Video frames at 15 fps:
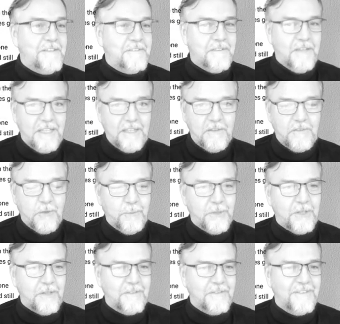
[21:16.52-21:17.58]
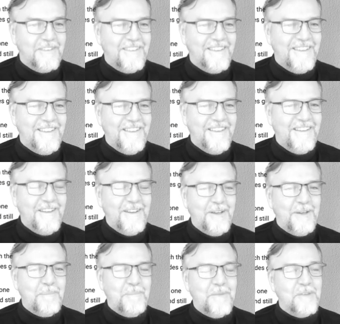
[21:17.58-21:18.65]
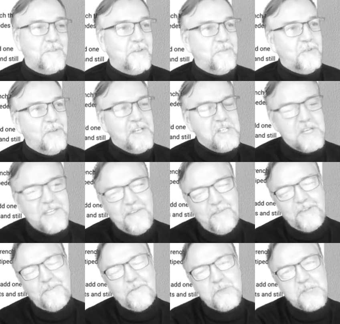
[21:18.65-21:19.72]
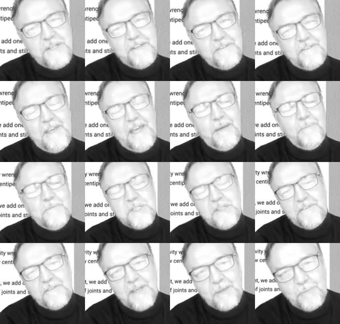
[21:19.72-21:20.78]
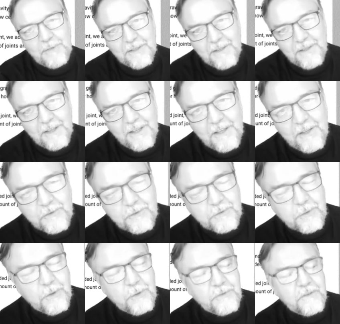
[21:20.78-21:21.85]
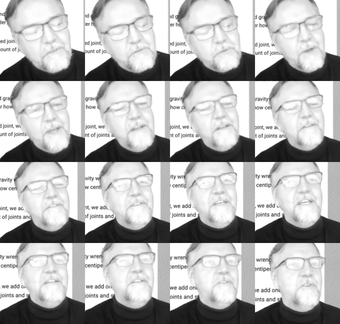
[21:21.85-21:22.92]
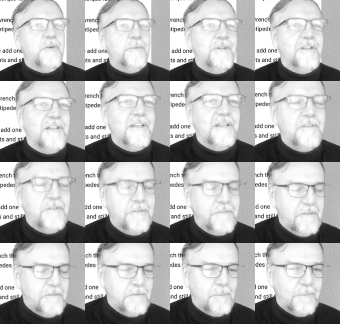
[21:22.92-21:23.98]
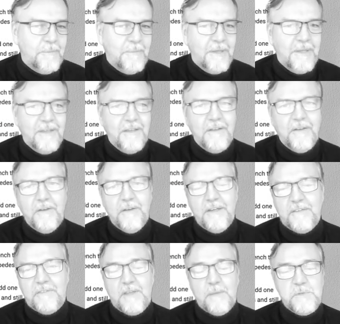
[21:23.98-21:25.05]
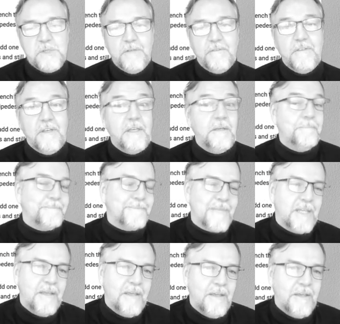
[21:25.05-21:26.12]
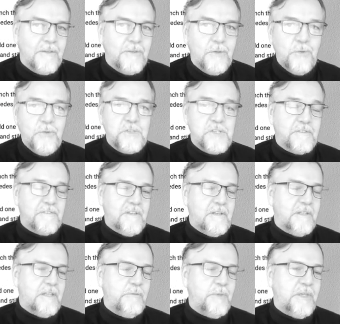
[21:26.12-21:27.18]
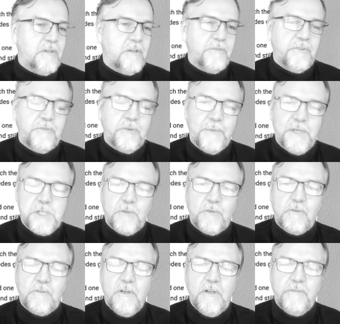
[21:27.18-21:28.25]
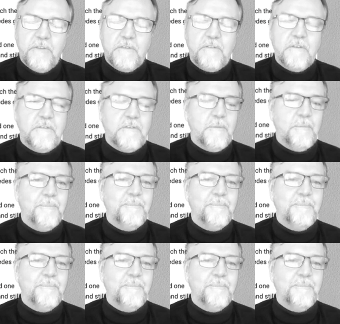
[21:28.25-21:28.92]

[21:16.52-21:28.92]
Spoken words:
It's indeterminate. So if you actually give this to GTSAM will throw the dreaded indeterminate linear system exception, say, you just didn't give me enough information to solve this system.